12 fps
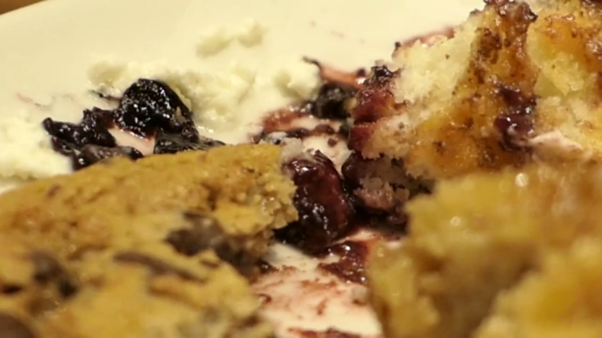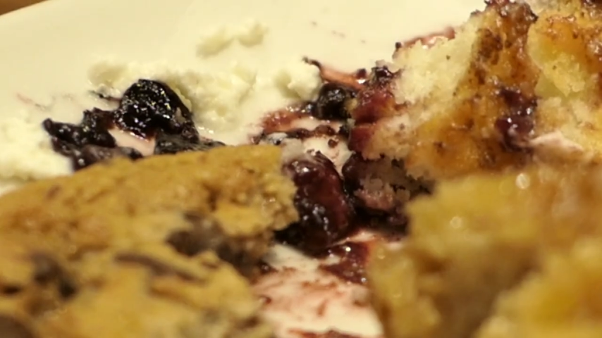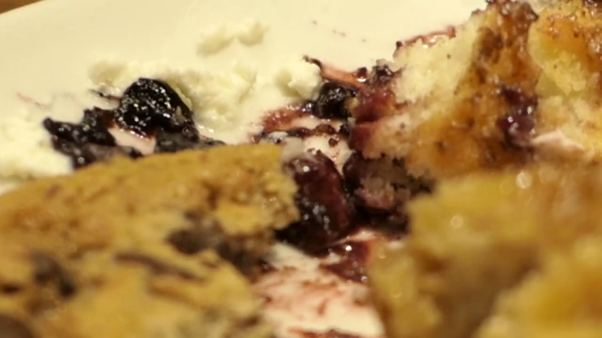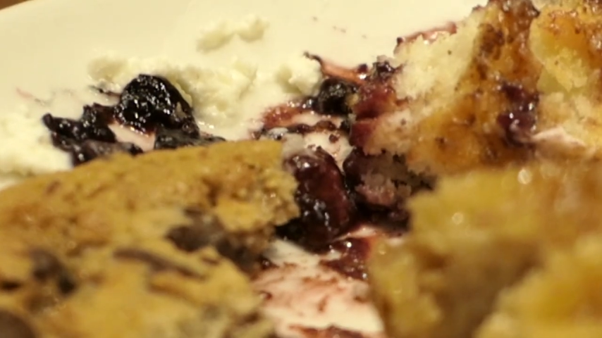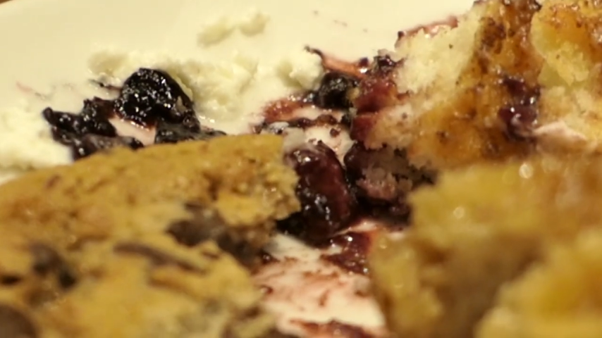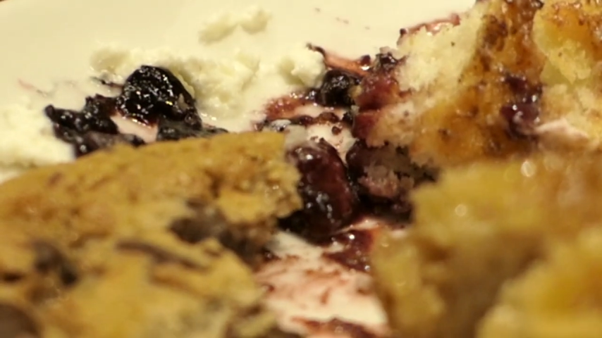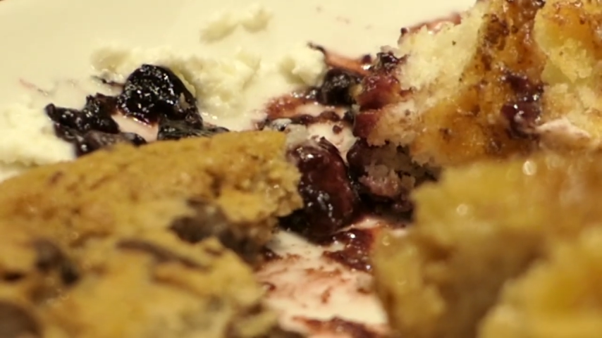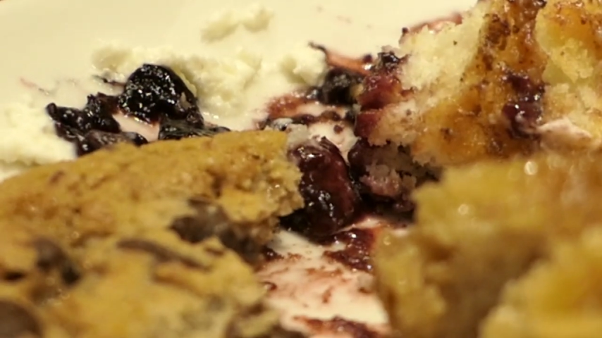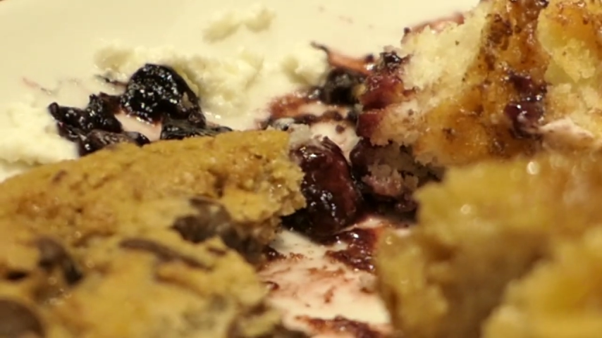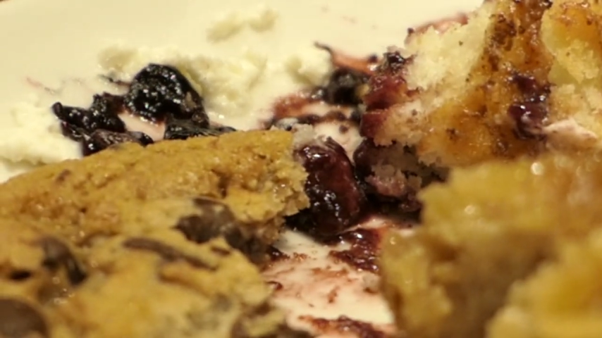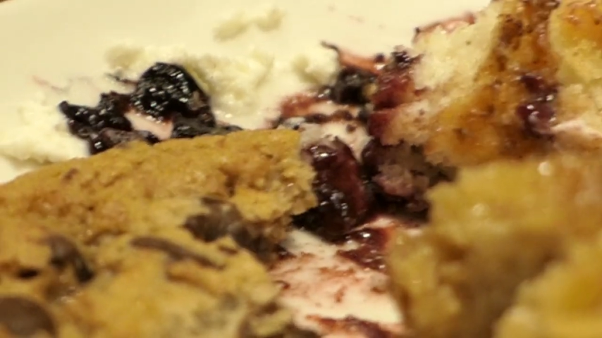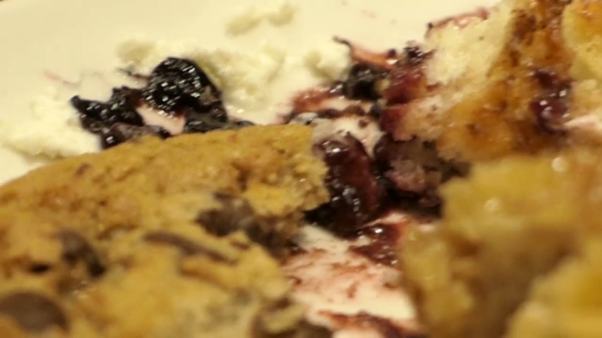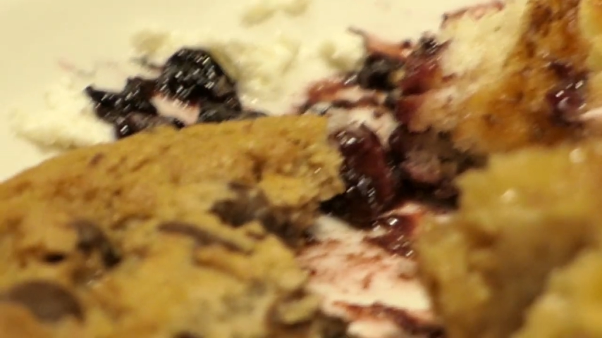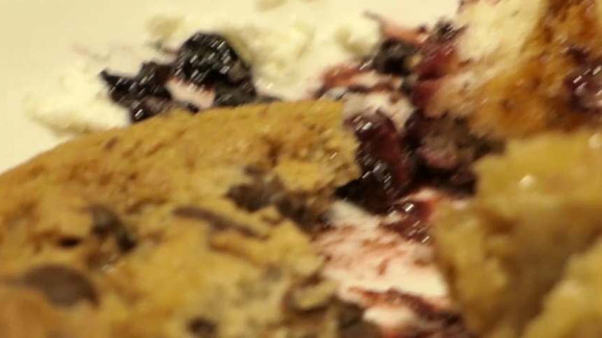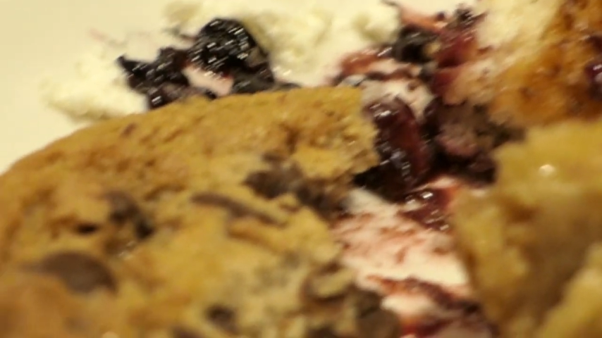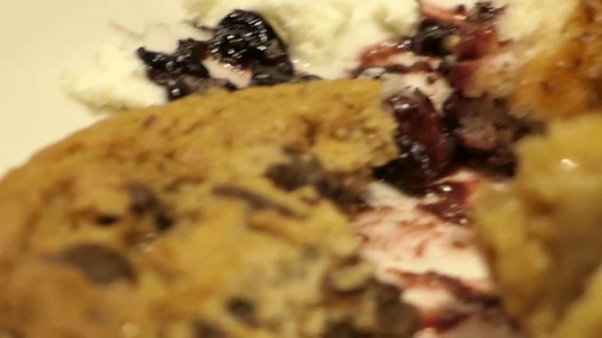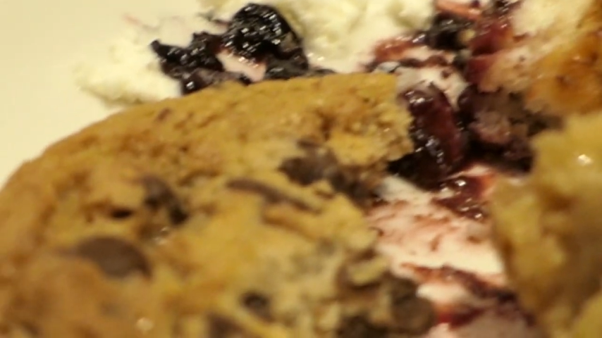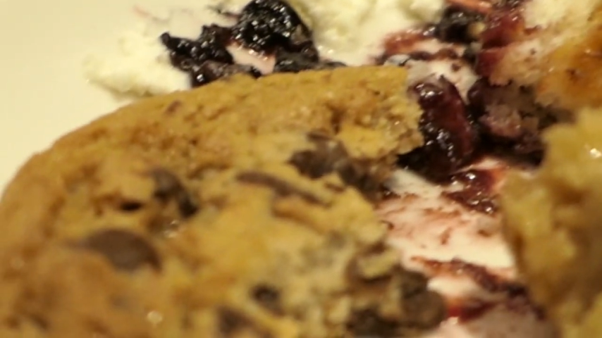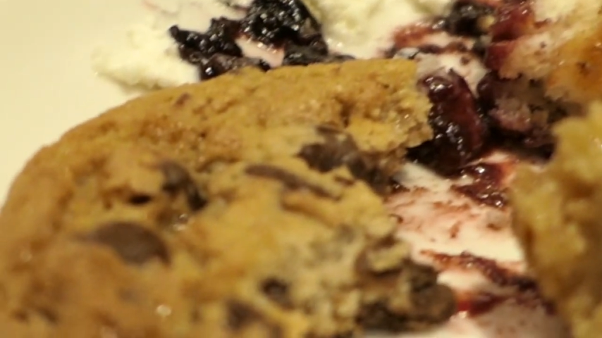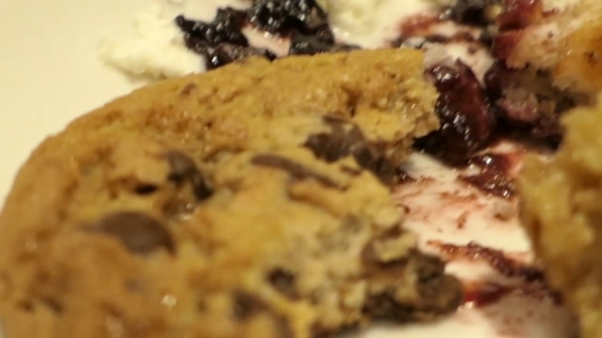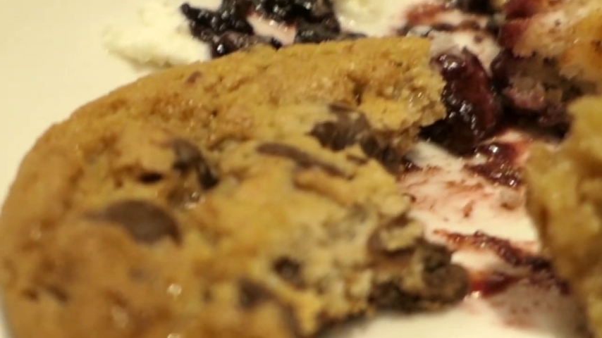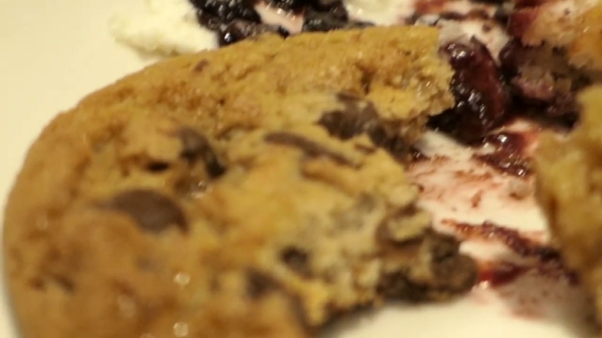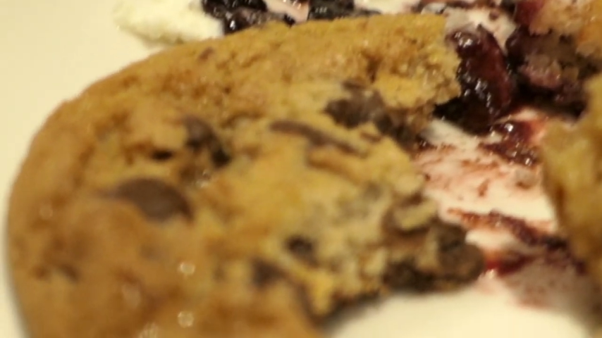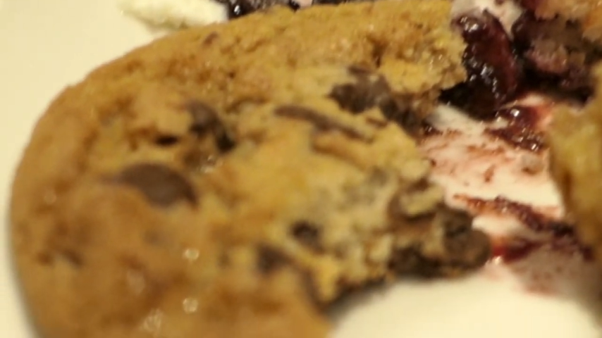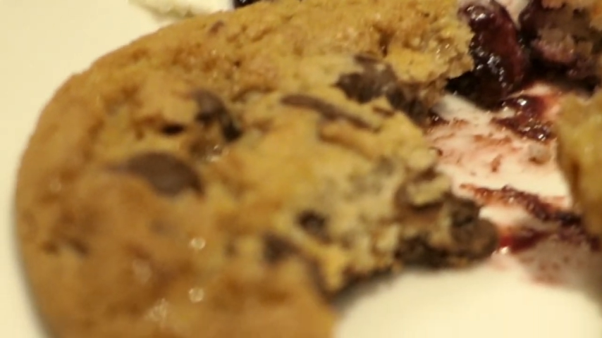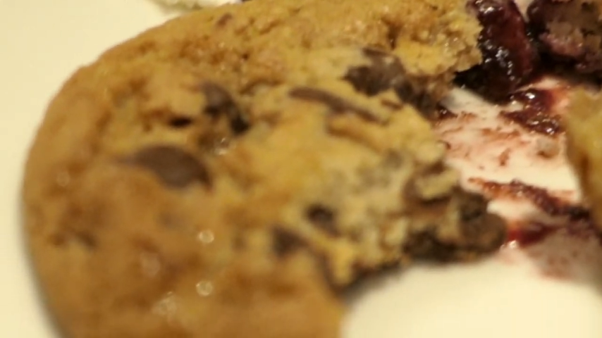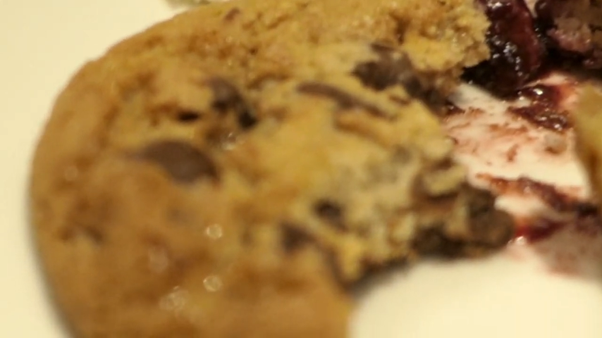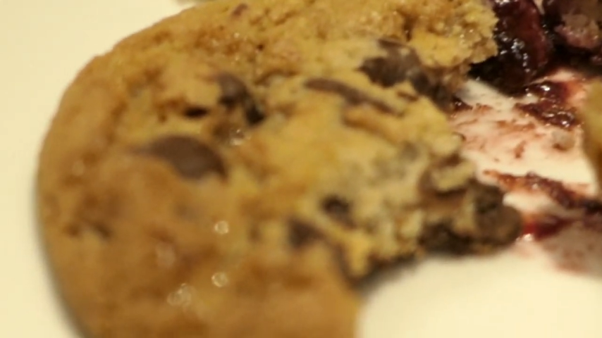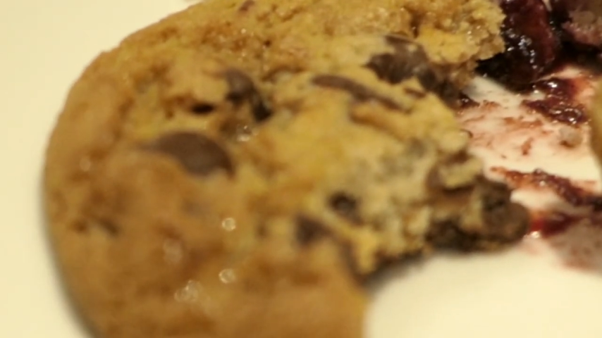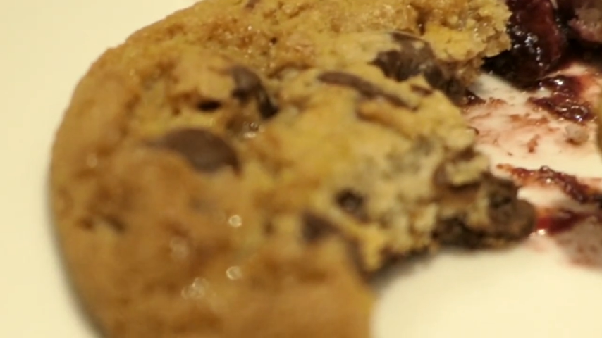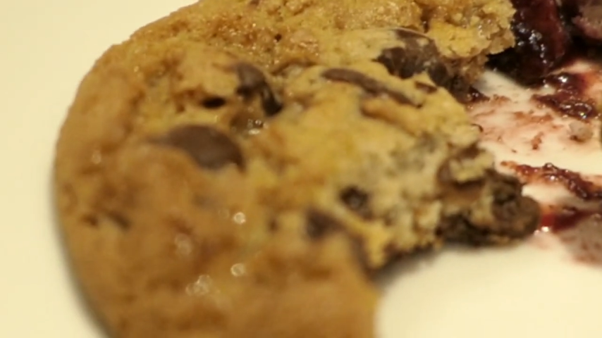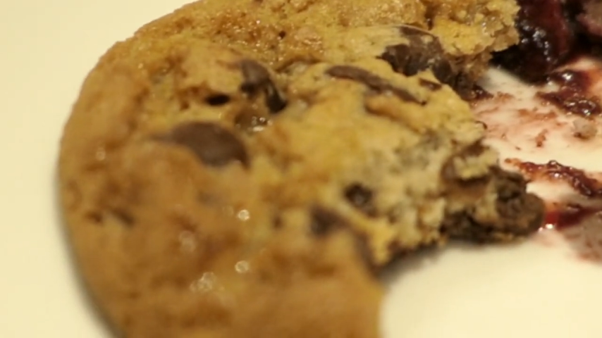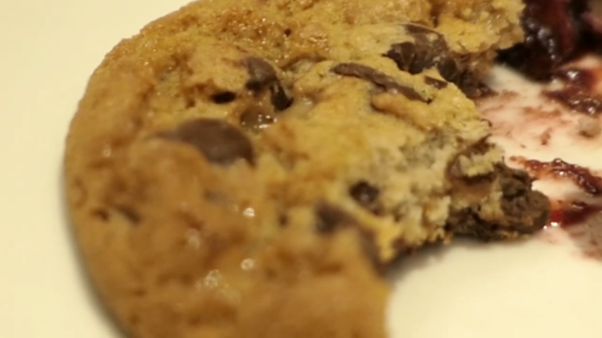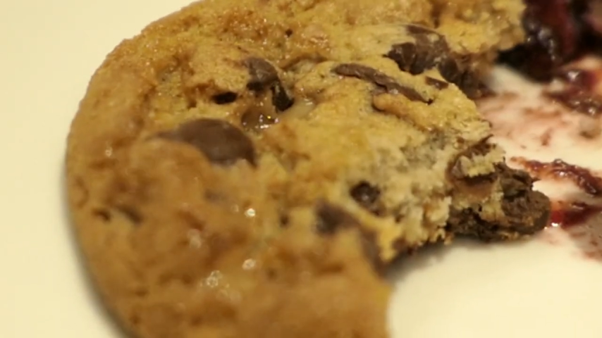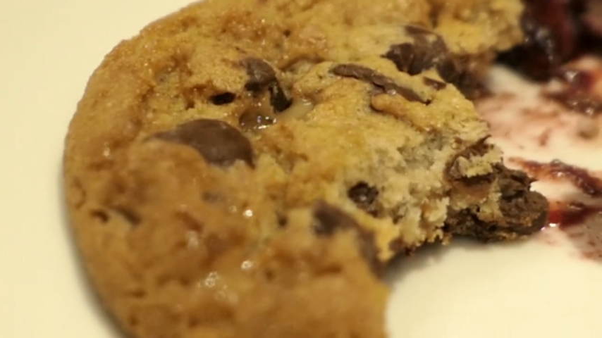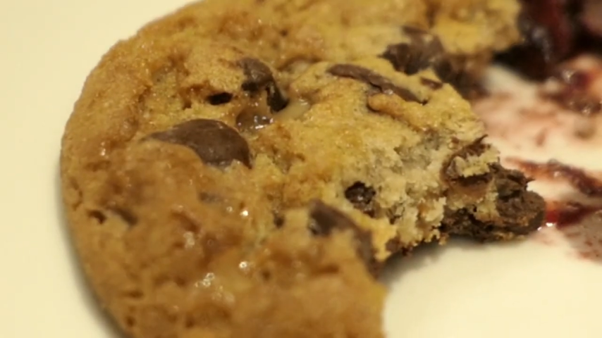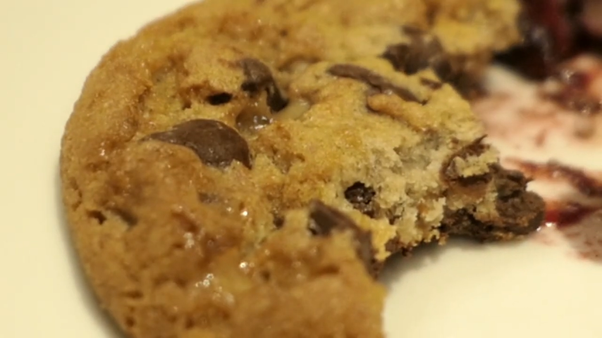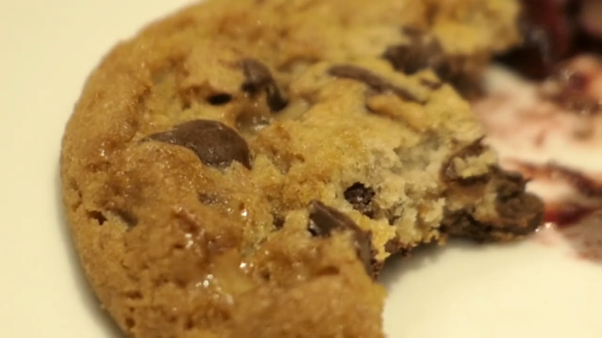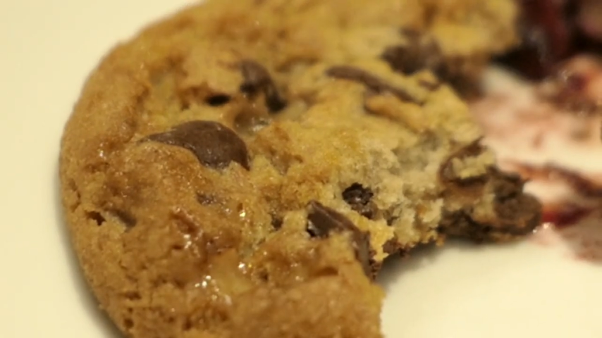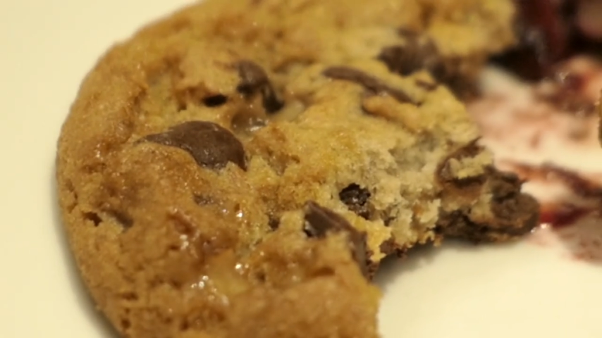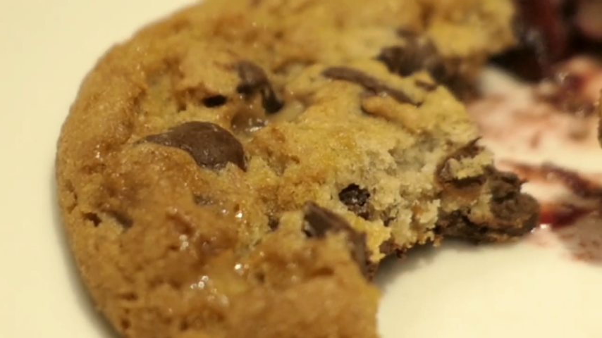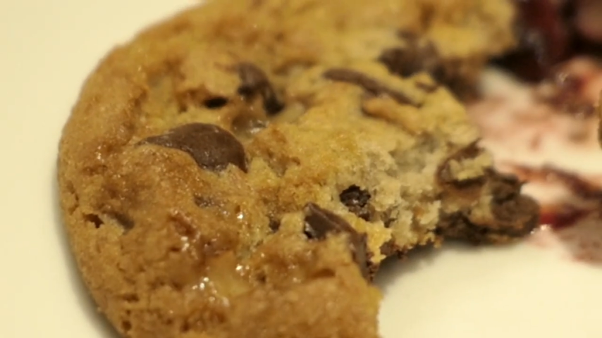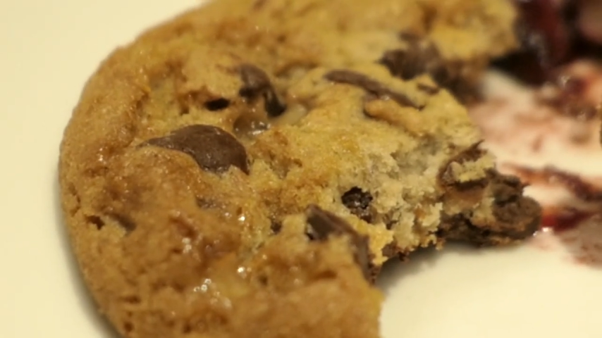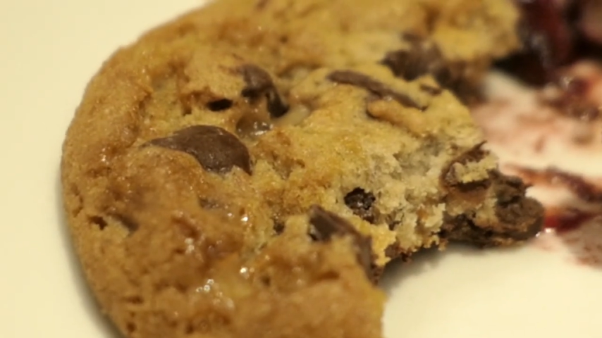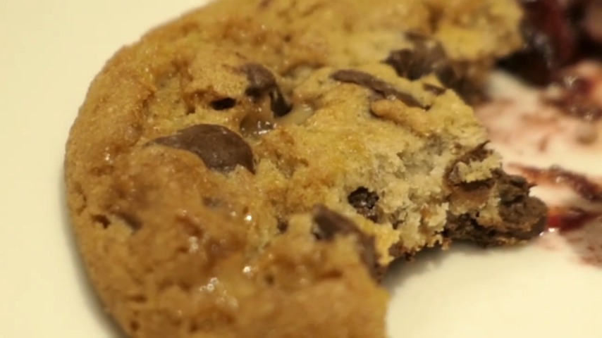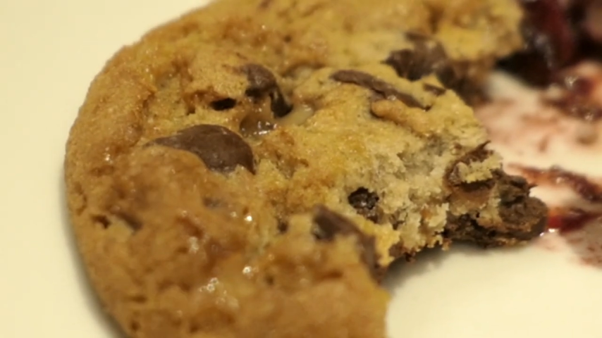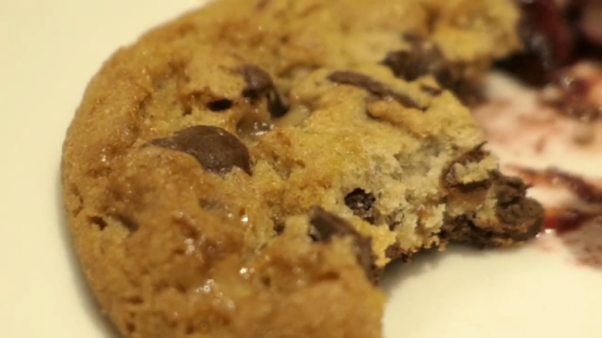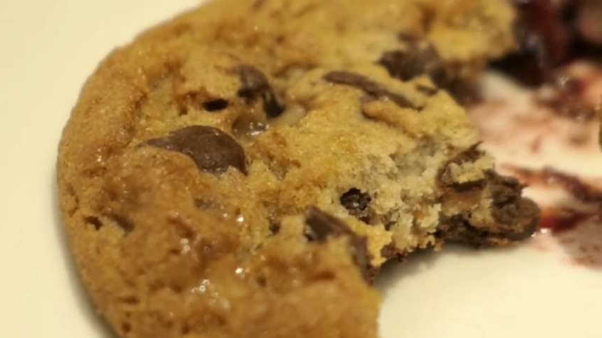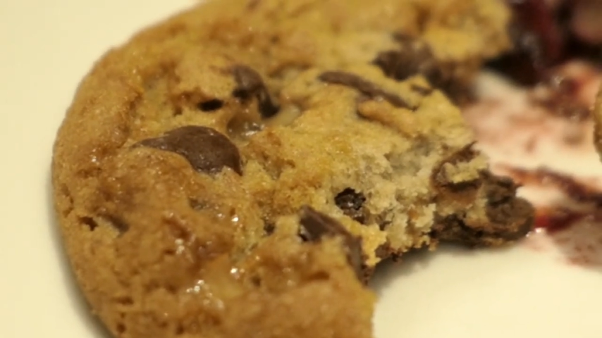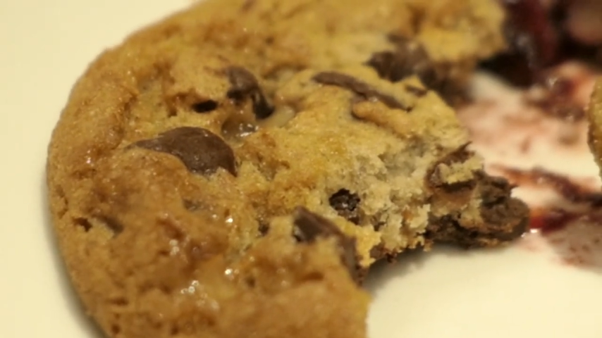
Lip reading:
(no speaker visible)